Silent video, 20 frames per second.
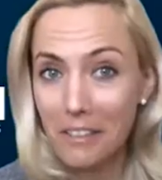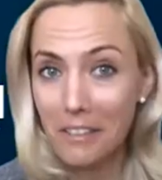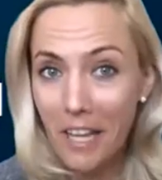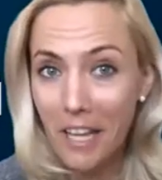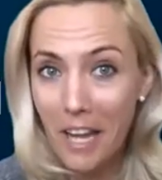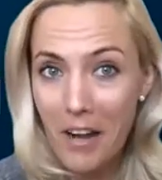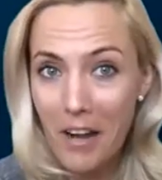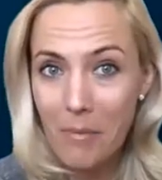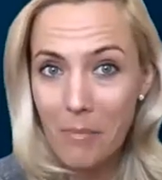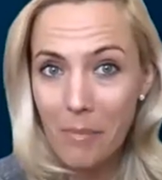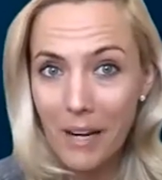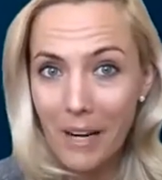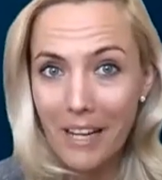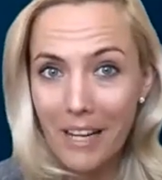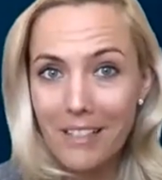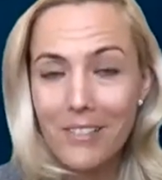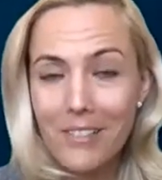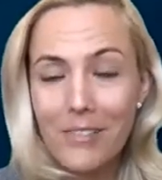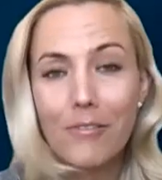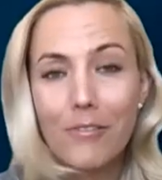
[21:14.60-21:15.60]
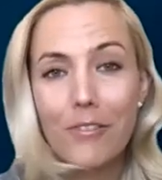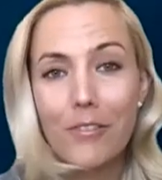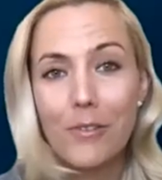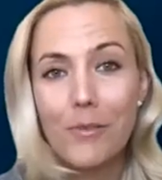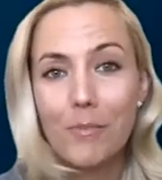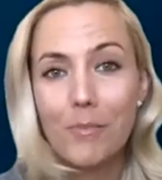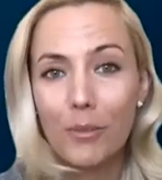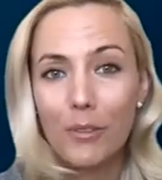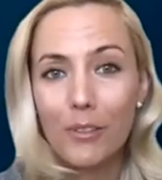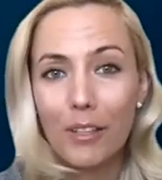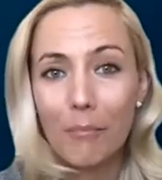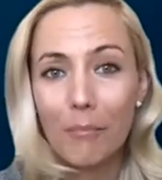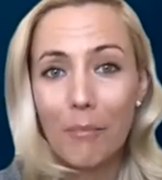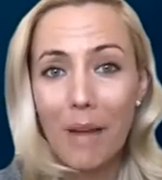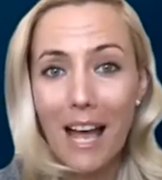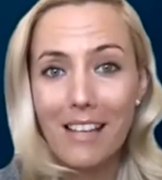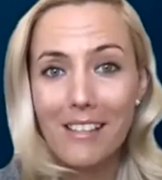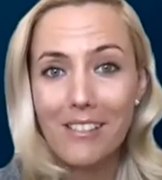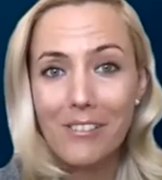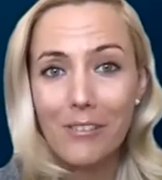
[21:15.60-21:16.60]
the airplanes, first put the
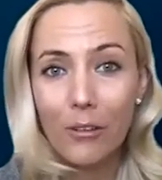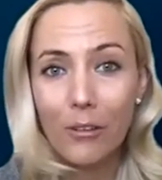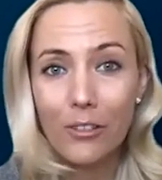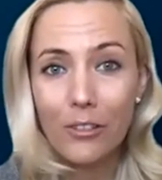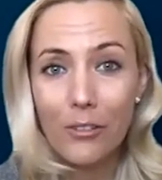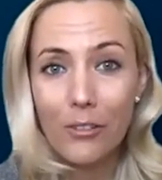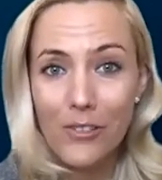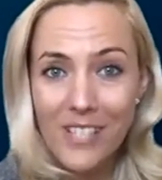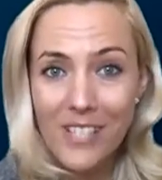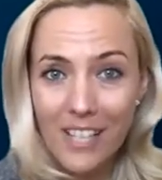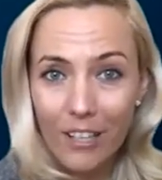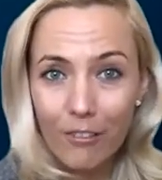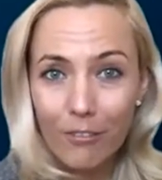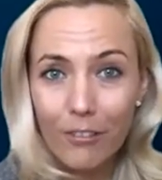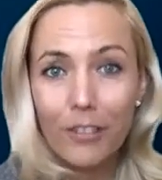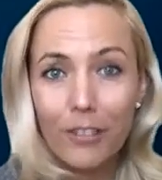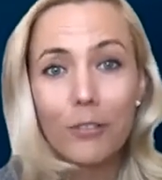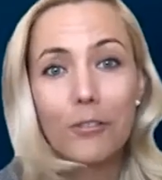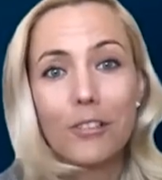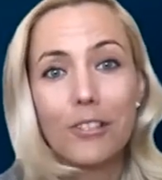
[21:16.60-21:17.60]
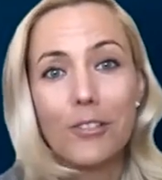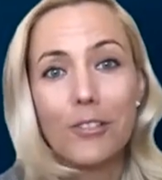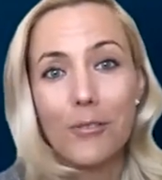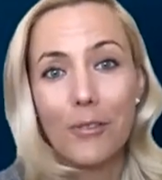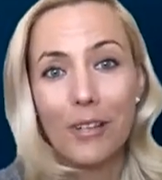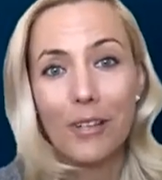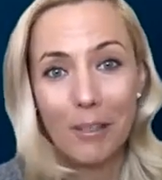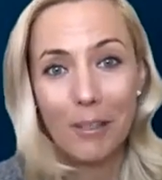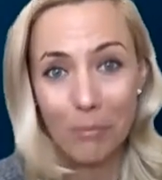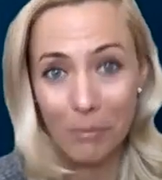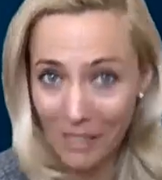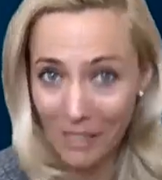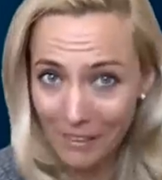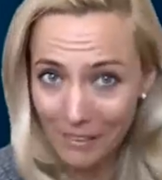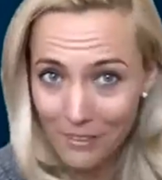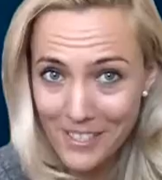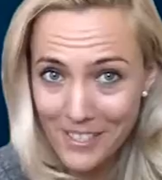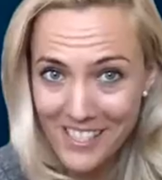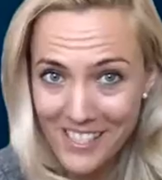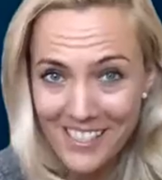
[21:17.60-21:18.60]
mask on yourself in order to help
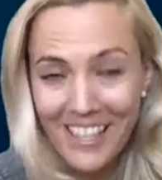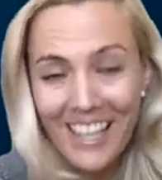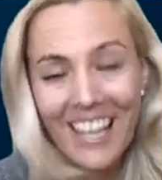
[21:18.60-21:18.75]
others.